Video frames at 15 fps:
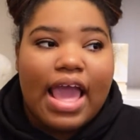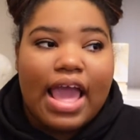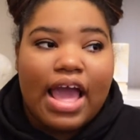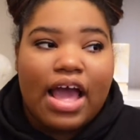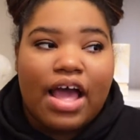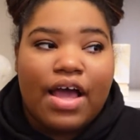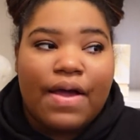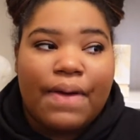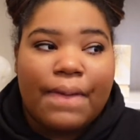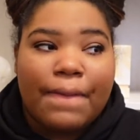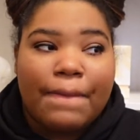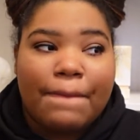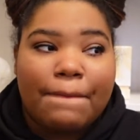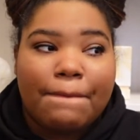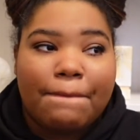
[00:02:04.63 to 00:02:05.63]

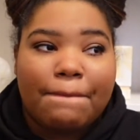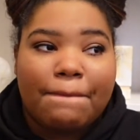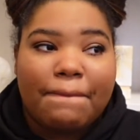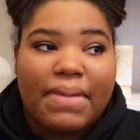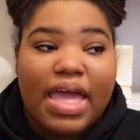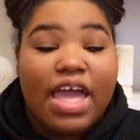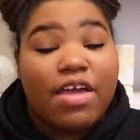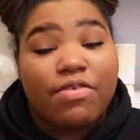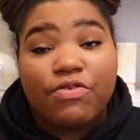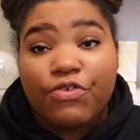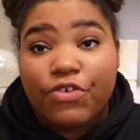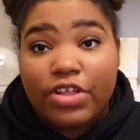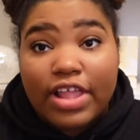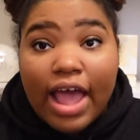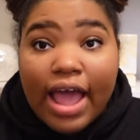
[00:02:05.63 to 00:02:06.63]
And
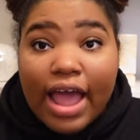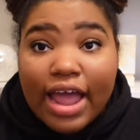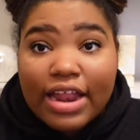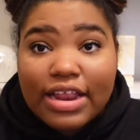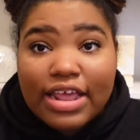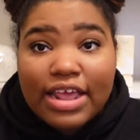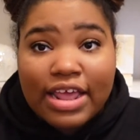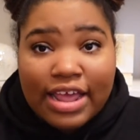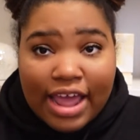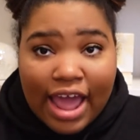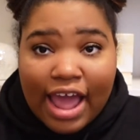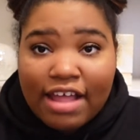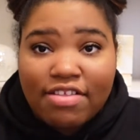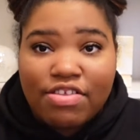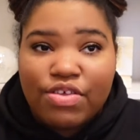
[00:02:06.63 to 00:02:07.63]
for that, he
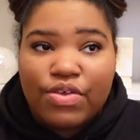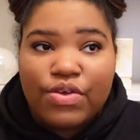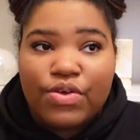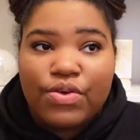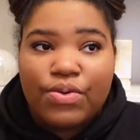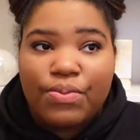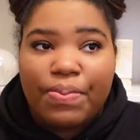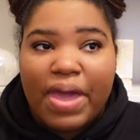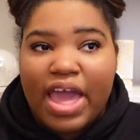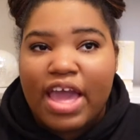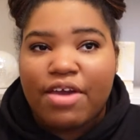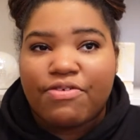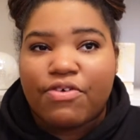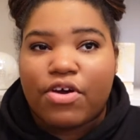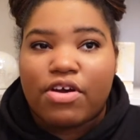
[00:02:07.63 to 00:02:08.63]
had to
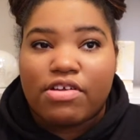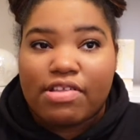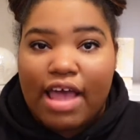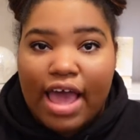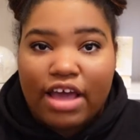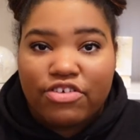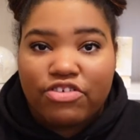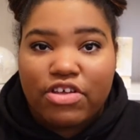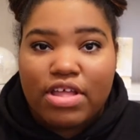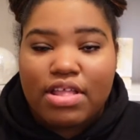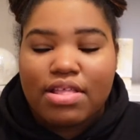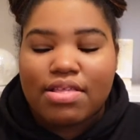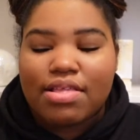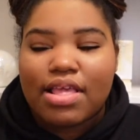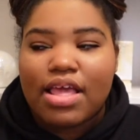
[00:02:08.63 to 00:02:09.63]
pay for his
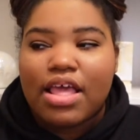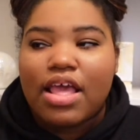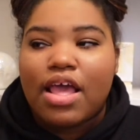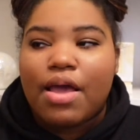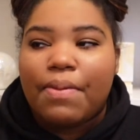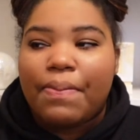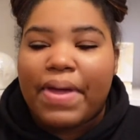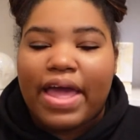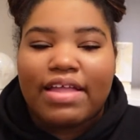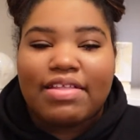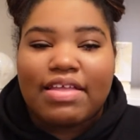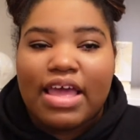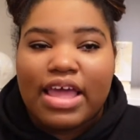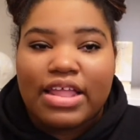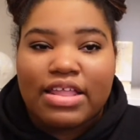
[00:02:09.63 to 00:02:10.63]
actions. But at
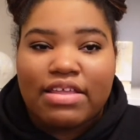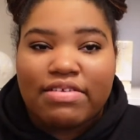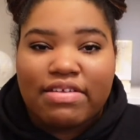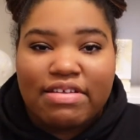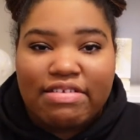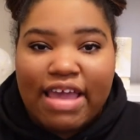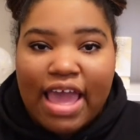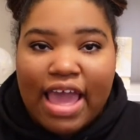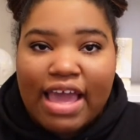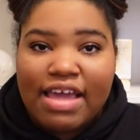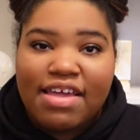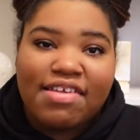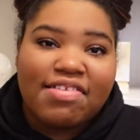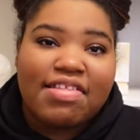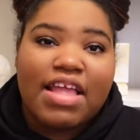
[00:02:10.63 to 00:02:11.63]
the end of the day,
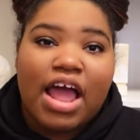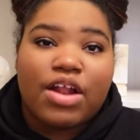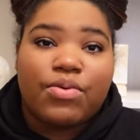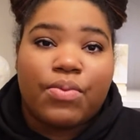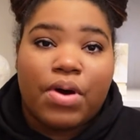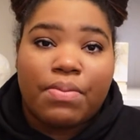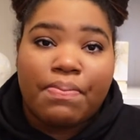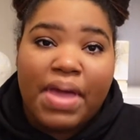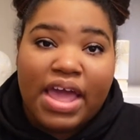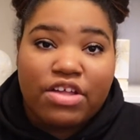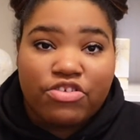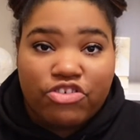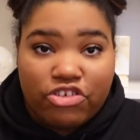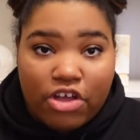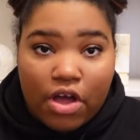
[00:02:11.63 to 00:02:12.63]
he's not a
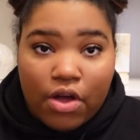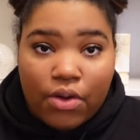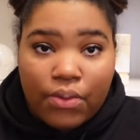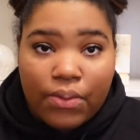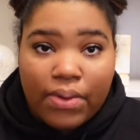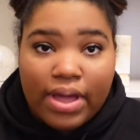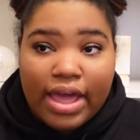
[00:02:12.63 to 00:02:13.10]
one-man show.